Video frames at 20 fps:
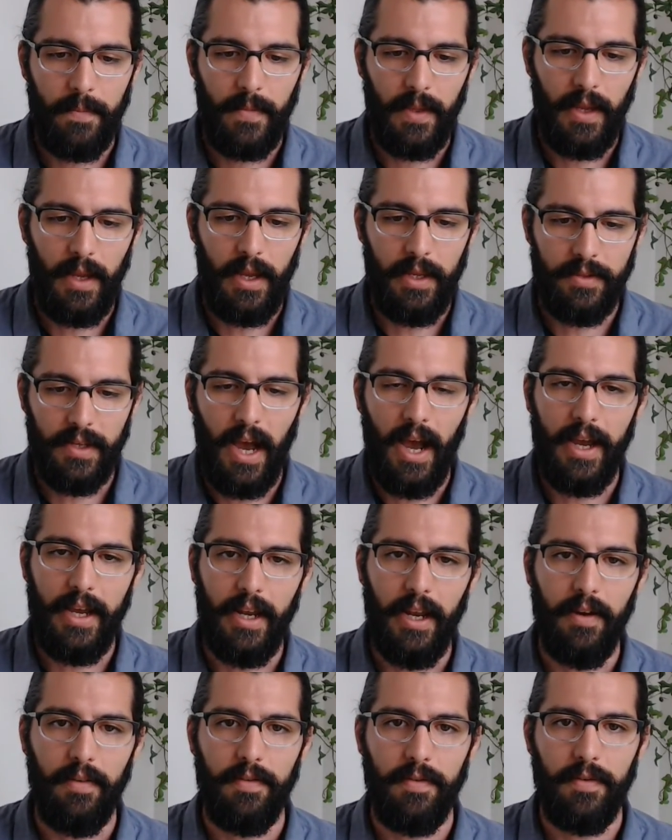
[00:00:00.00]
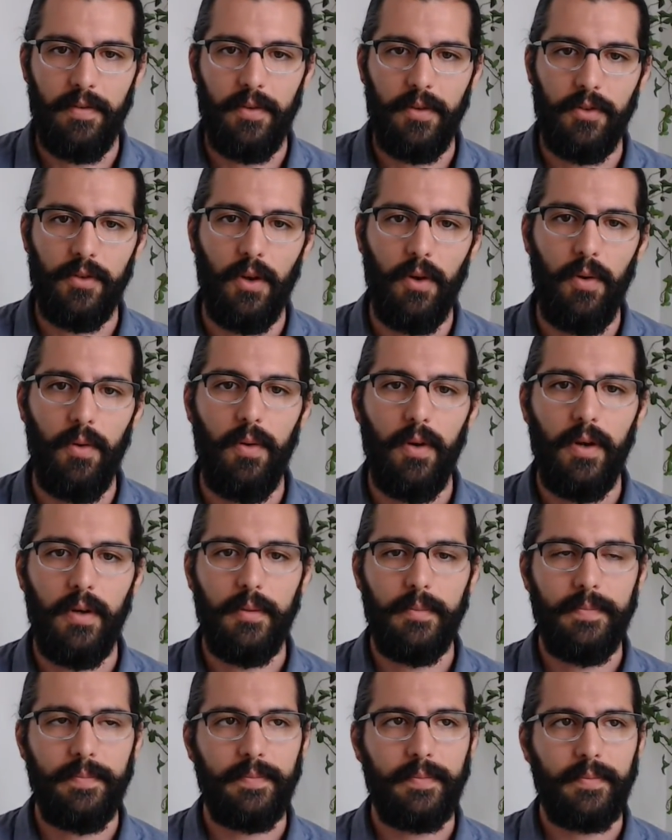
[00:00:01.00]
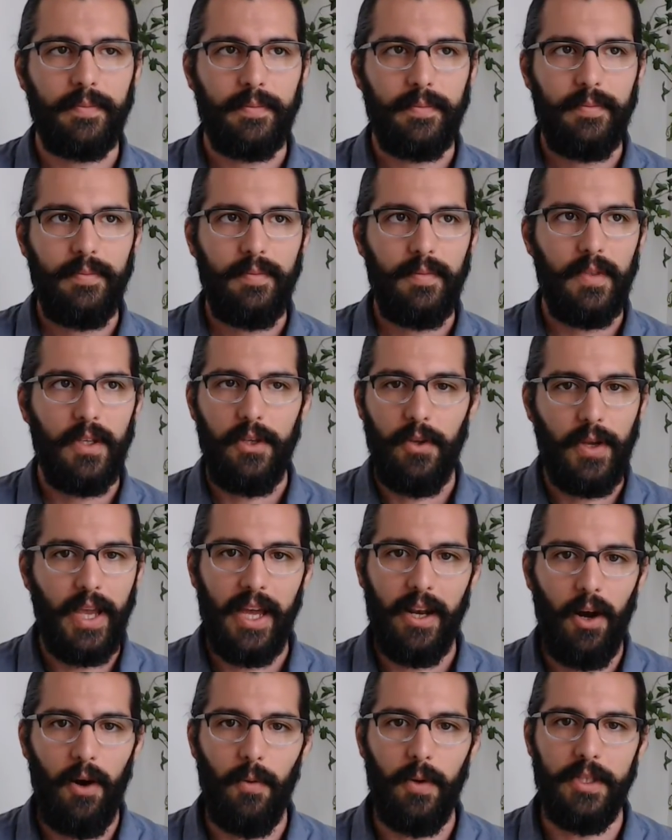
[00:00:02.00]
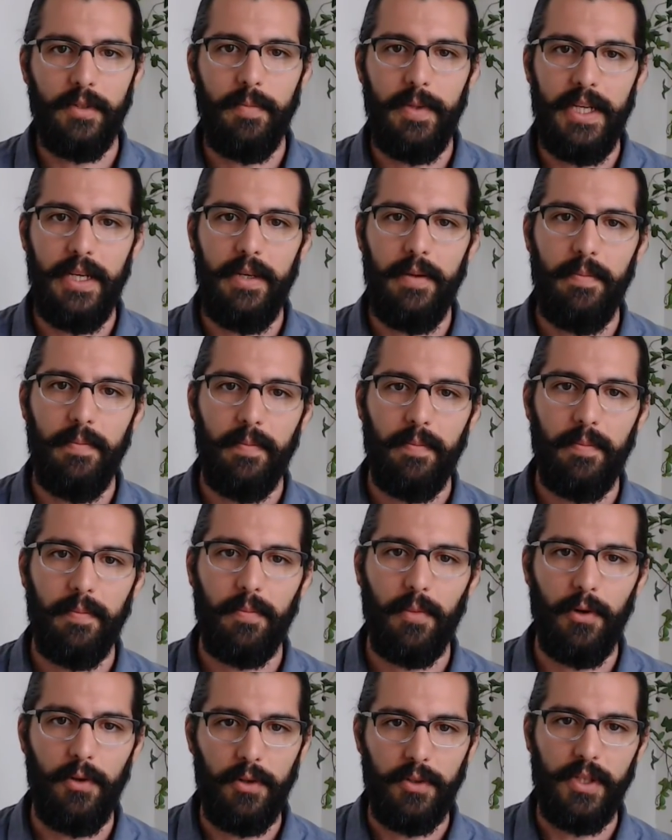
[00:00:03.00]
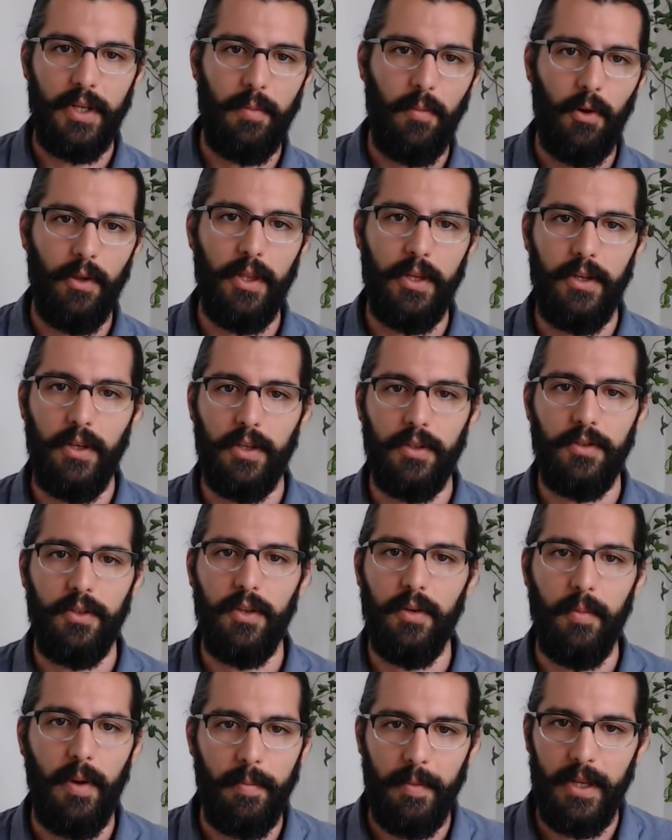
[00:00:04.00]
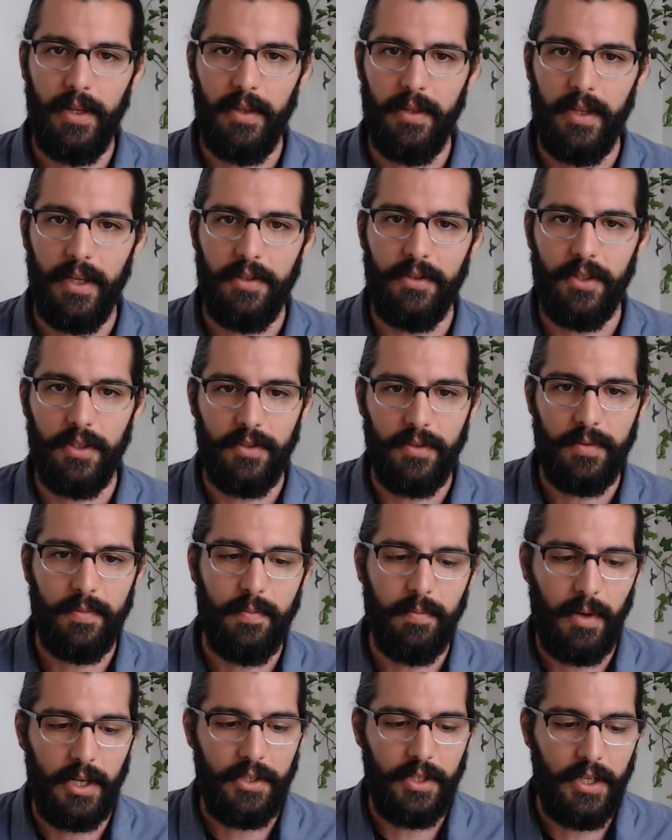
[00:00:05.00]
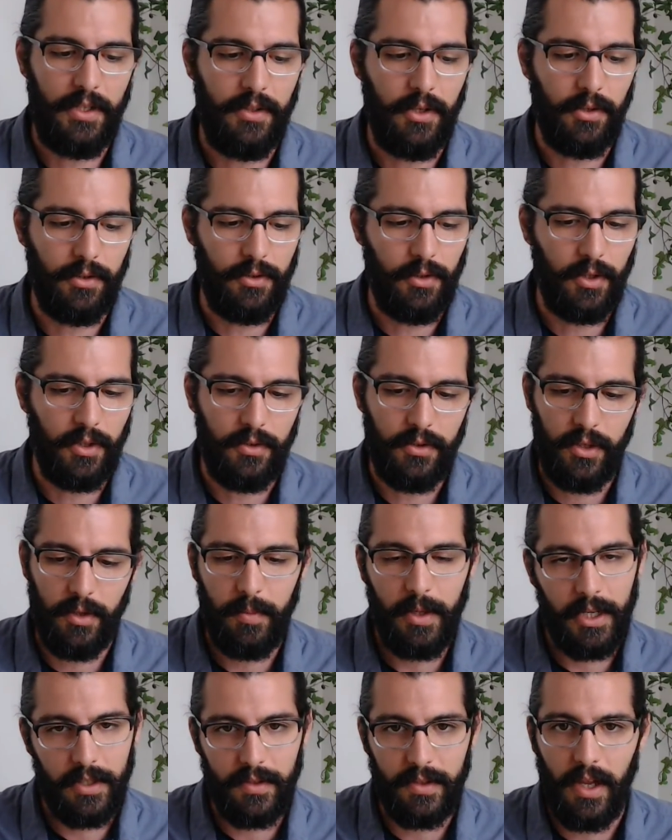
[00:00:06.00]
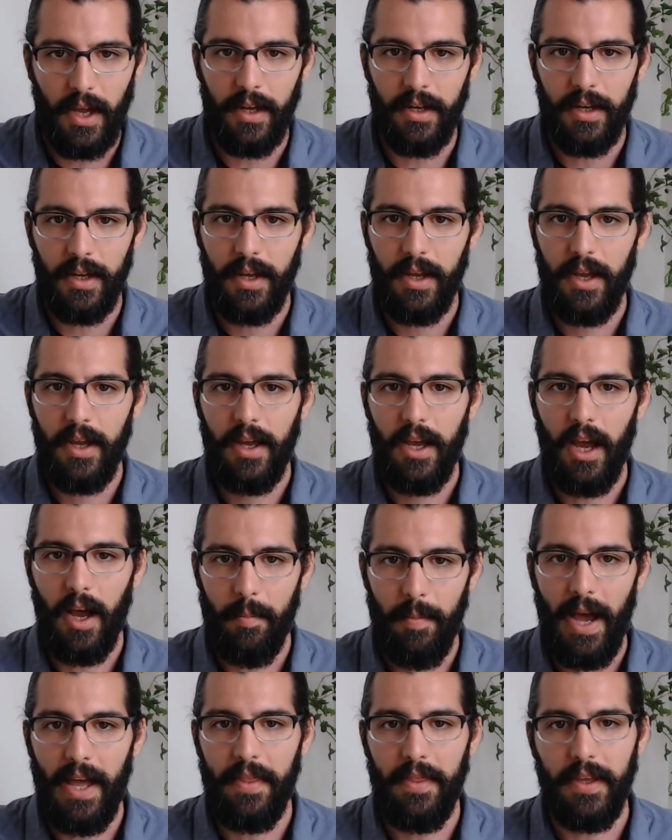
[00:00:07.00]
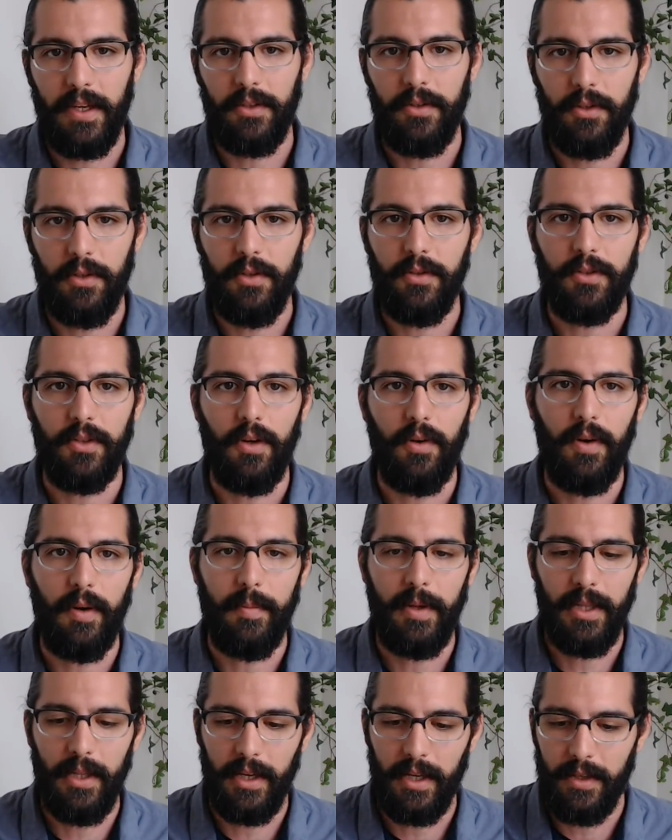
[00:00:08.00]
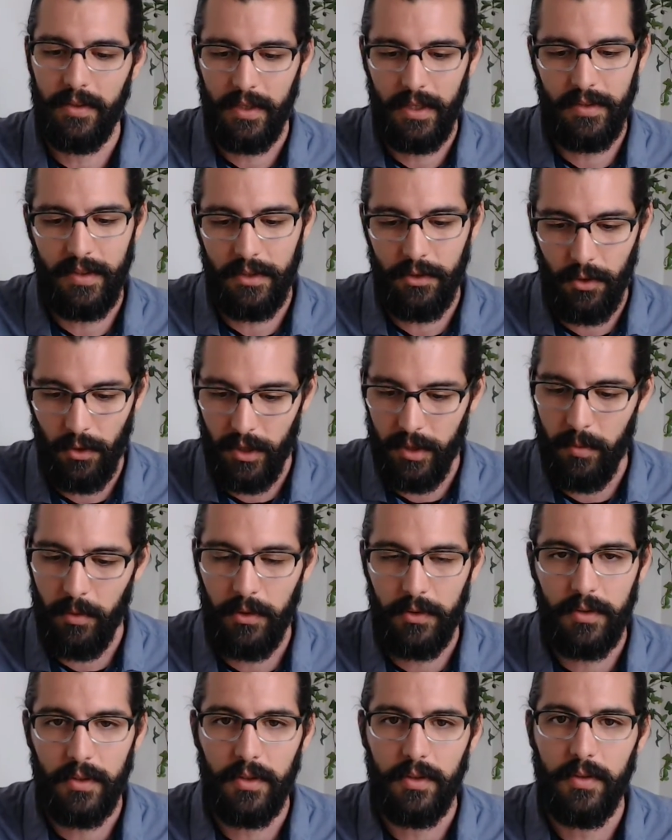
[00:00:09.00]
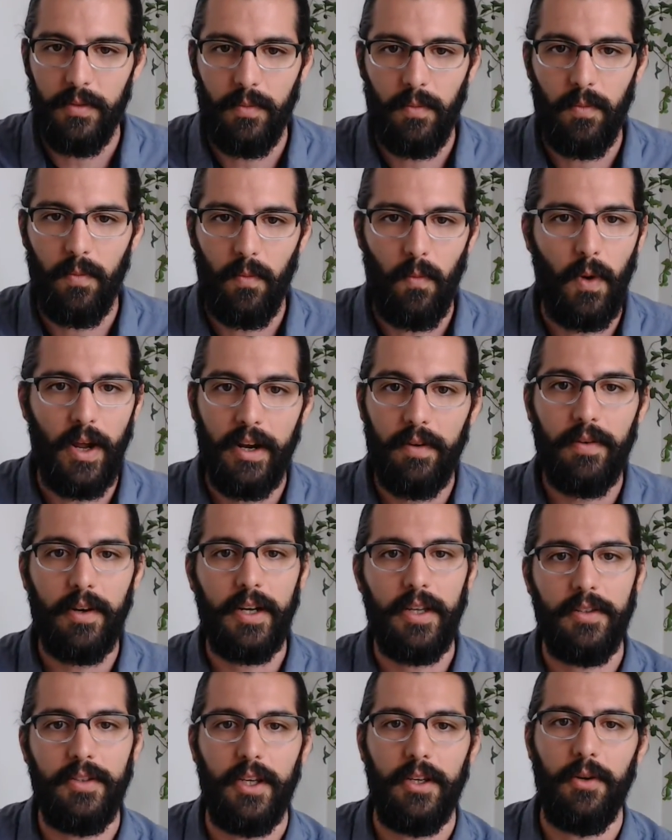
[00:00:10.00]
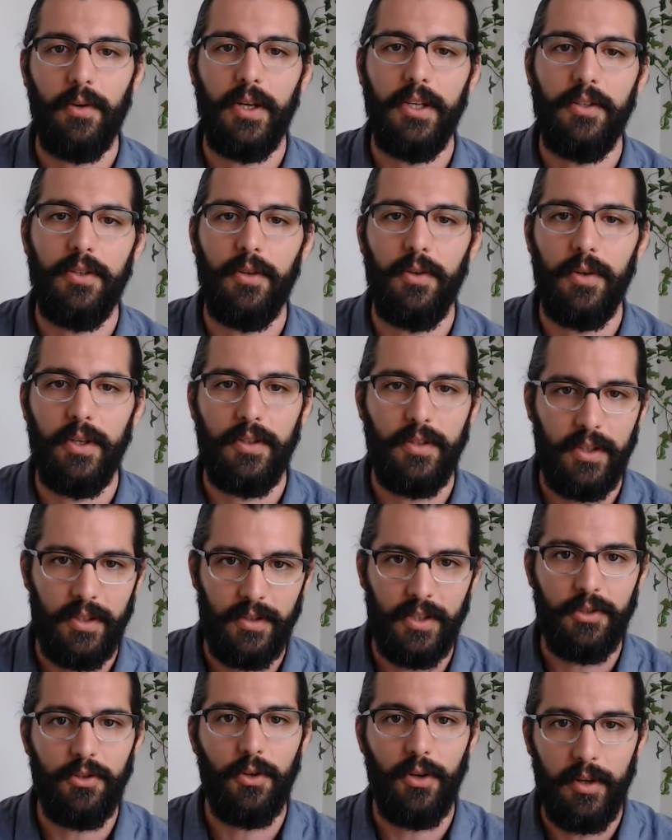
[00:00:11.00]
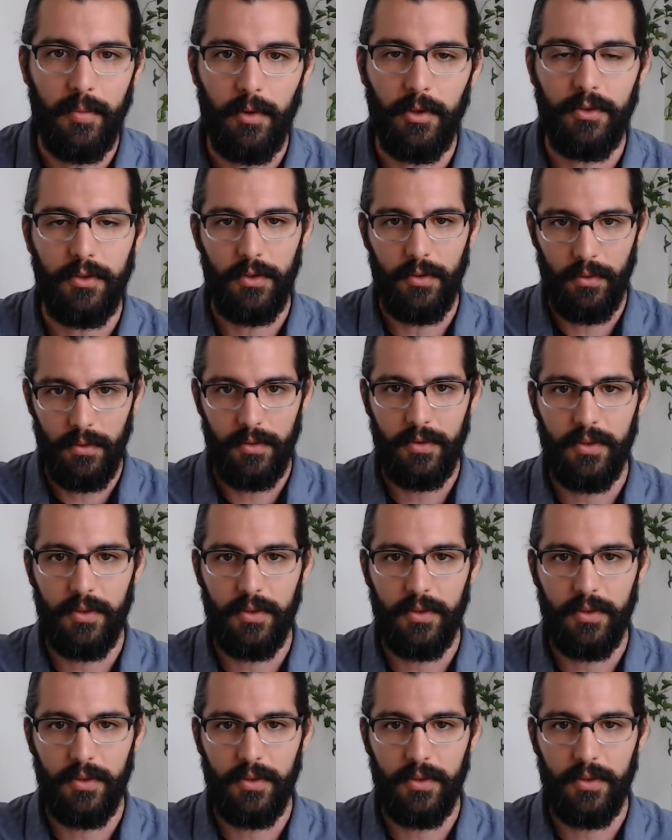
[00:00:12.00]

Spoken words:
is high enough. So you can't always be producing more than you consume. I mean, it's just much easier to consume, and it's not a bad thing to do so. I mean, like it's enjoyable to, whatever it is that you're into, it's enjoyable to